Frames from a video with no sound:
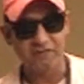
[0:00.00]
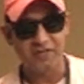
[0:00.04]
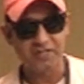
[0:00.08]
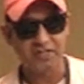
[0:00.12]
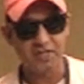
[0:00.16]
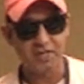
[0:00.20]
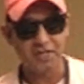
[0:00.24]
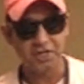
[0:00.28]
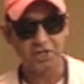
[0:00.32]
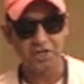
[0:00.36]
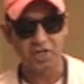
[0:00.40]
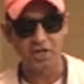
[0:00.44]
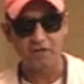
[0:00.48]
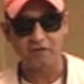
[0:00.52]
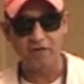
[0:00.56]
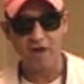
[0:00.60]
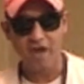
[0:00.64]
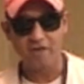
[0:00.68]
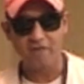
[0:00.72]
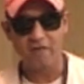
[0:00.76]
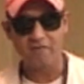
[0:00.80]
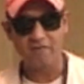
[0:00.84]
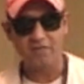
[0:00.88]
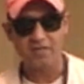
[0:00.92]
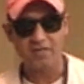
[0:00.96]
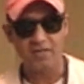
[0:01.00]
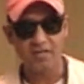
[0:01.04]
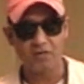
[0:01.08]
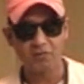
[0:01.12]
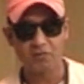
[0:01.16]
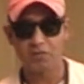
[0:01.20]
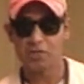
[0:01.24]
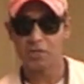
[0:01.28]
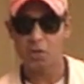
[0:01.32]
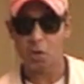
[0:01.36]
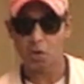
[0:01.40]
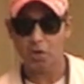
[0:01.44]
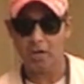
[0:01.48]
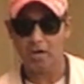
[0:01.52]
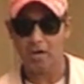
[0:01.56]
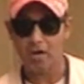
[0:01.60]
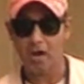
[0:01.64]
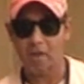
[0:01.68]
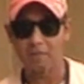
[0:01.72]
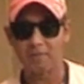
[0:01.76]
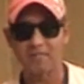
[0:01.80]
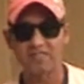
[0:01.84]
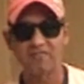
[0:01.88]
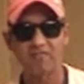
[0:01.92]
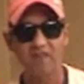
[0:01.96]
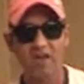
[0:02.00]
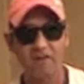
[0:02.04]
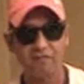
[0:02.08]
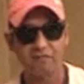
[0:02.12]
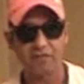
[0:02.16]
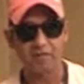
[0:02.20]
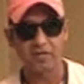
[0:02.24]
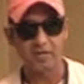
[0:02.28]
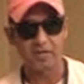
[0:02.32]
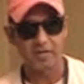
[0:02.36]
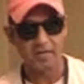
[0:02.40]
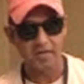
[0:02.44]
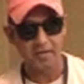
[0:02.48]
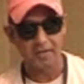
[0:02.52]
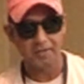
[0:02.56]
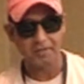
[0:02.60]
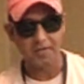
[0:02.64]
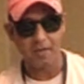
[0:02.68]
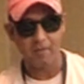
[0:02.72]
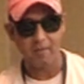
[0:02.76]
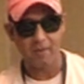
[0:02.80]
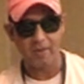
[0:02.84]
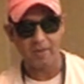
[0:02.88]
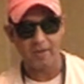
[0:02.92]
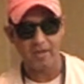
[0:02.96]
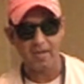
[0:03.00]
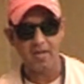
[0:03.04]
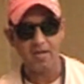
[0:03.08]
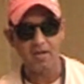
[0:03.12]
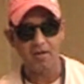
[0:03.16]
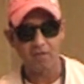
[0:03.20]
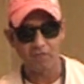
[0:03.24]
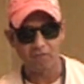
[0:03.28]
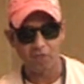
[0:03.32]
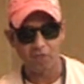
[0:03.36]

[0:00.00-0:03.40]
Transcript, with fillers: The 15th edition of IIFA Weekend was inaugurated amidst fanfare here in Tampa Bay,